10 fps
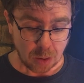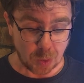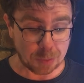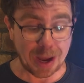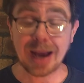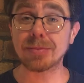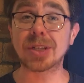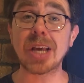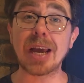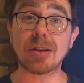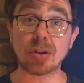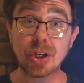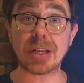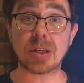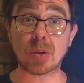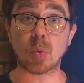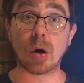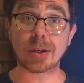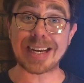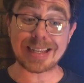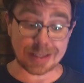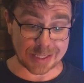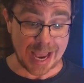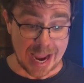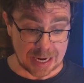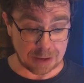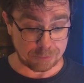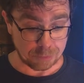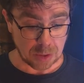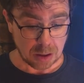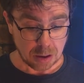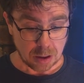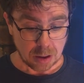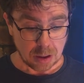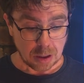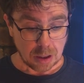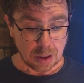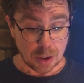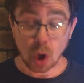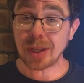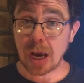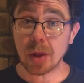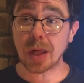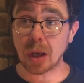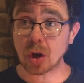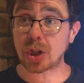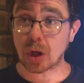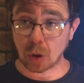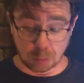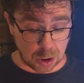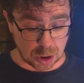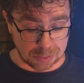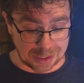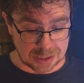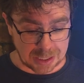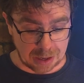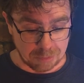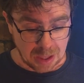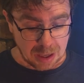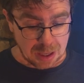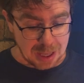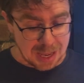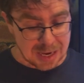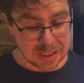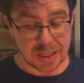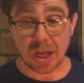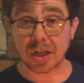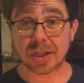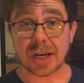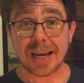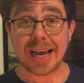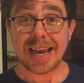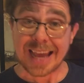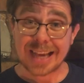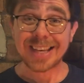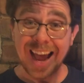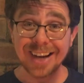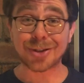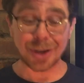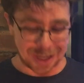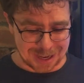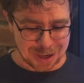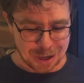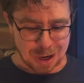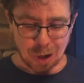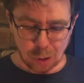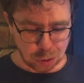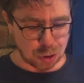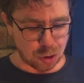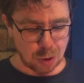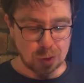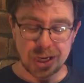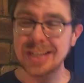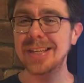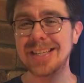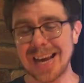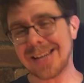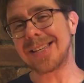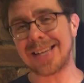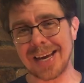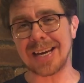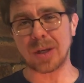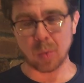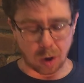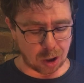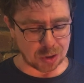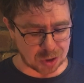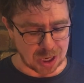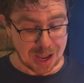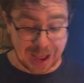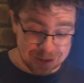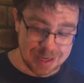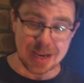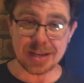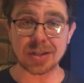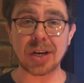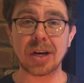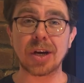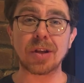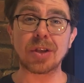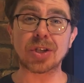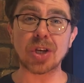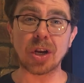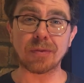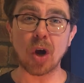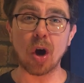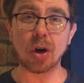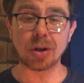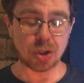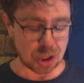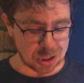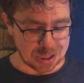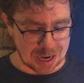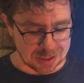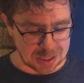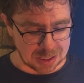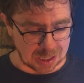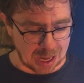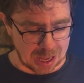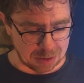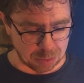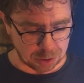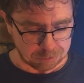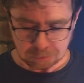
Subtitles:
We'd perhaps say that Jesus was insane. The only other logical possibility is that it is actually all true. Jesus indeed was and is the Son of God, just as he claimed.